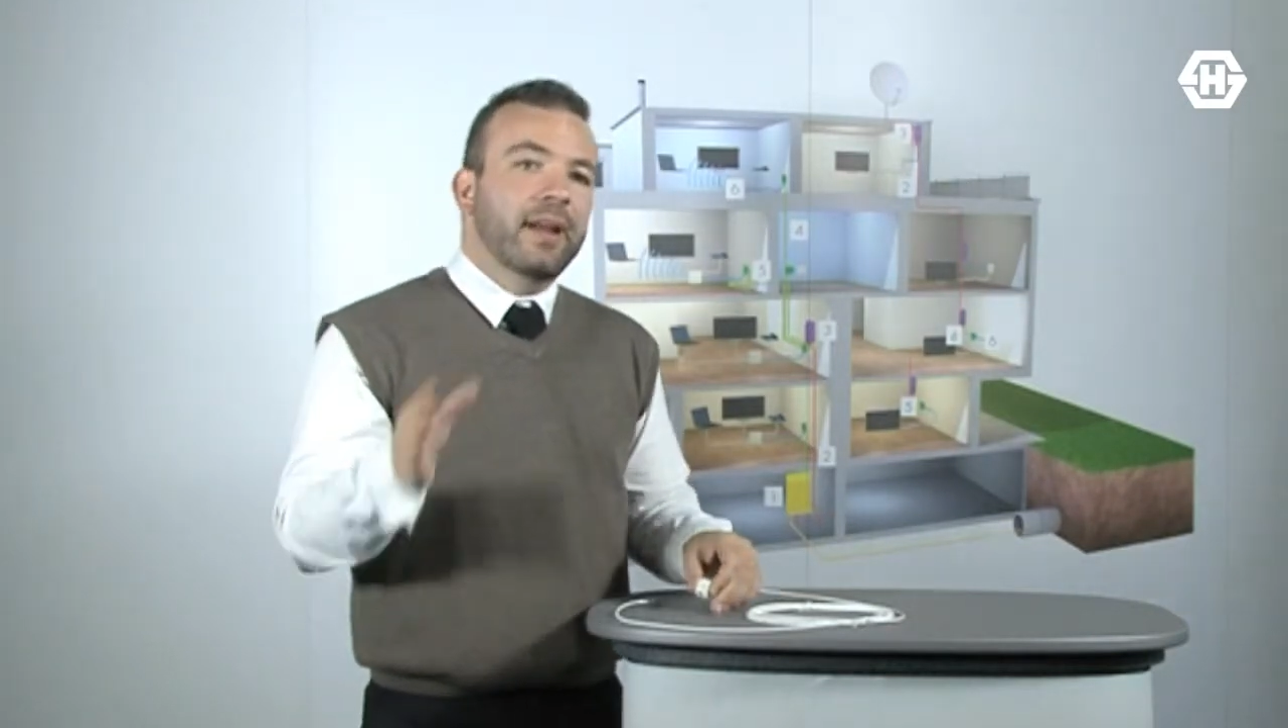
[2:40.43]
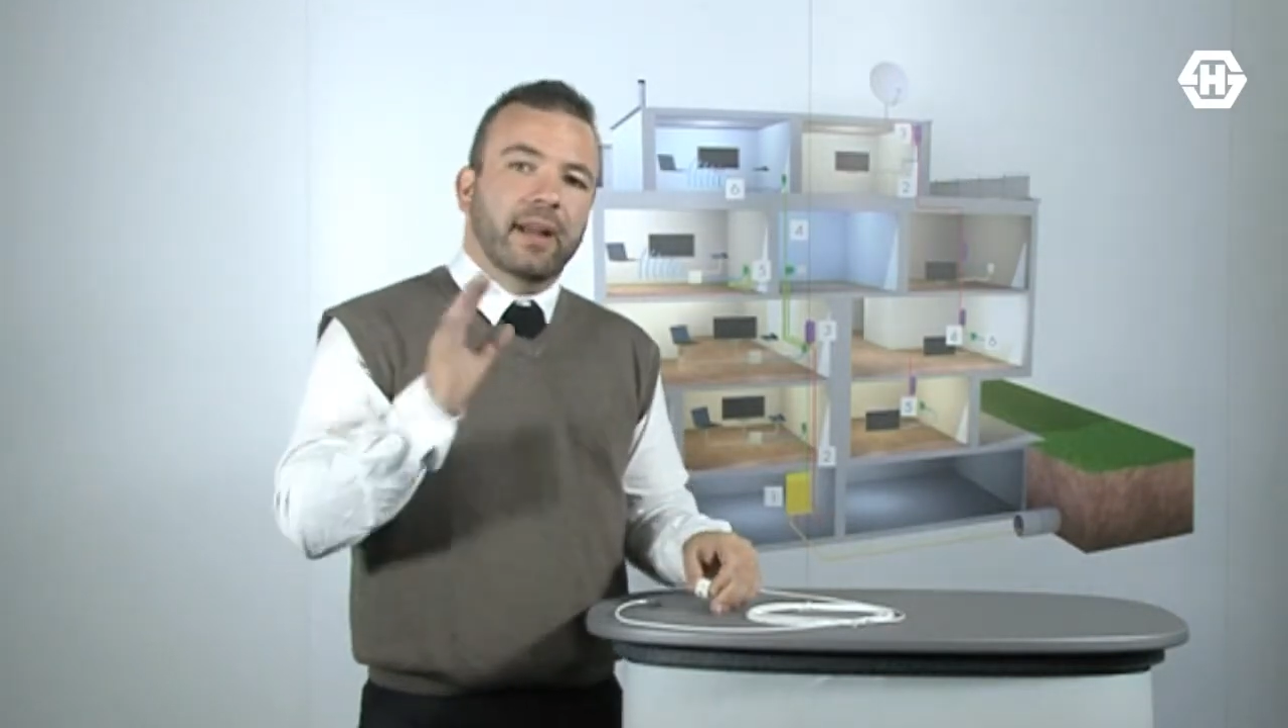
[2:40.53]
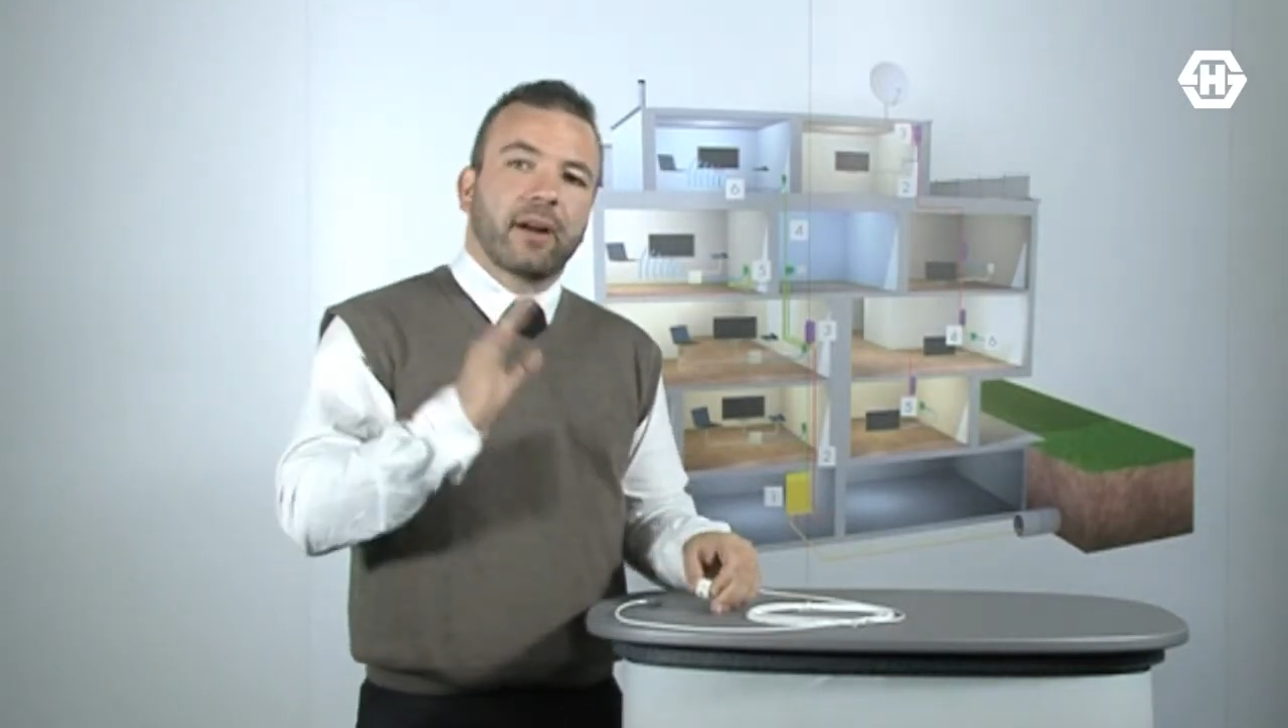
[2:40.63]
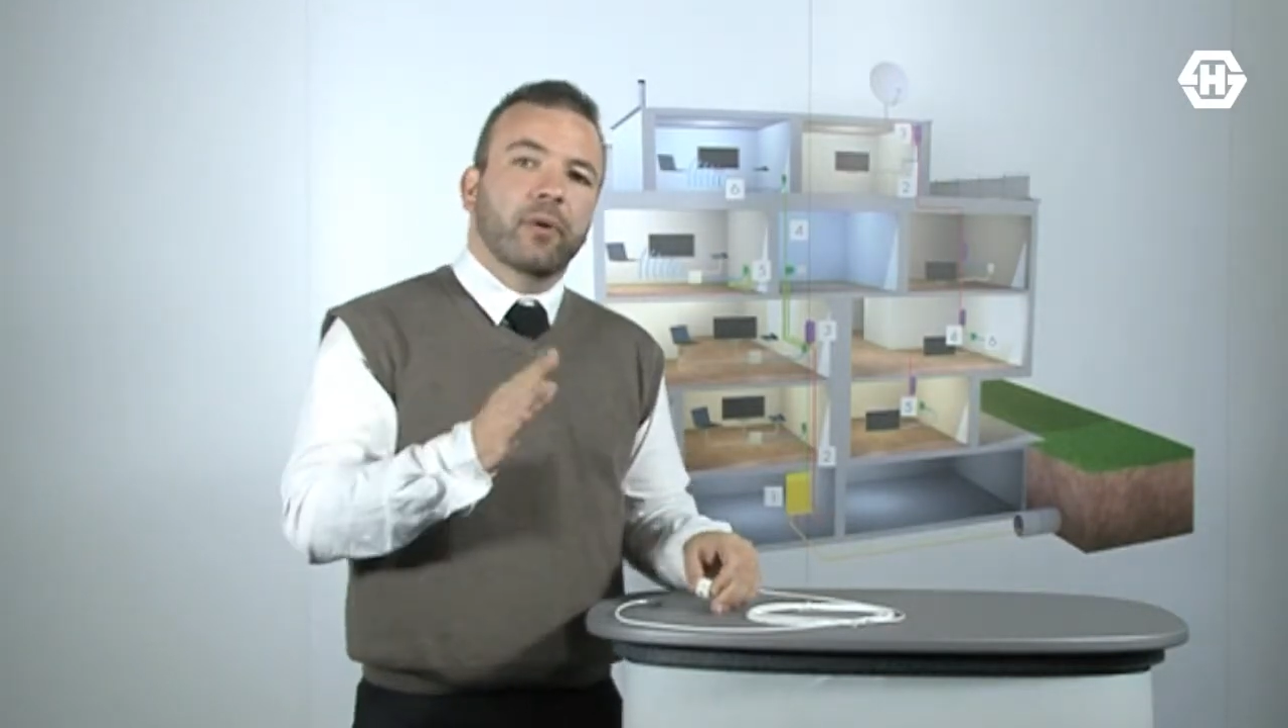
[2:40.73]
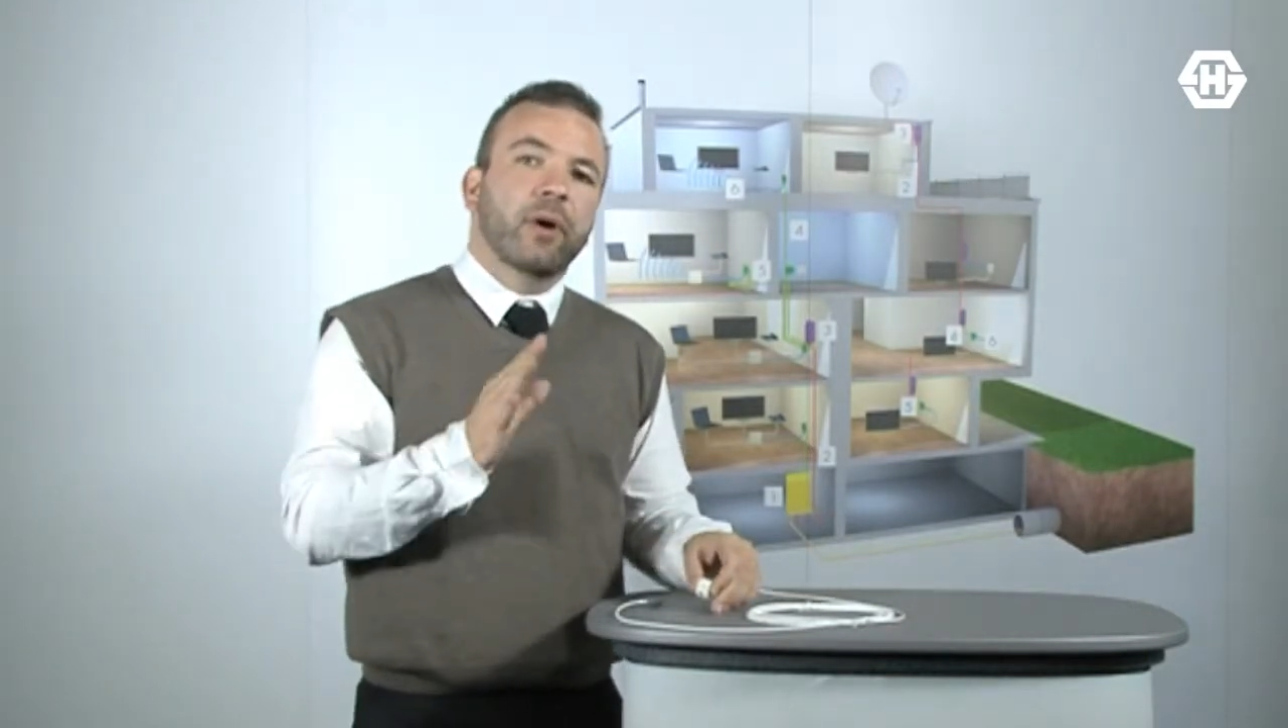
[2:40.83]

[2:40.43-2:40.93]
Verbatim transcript: in our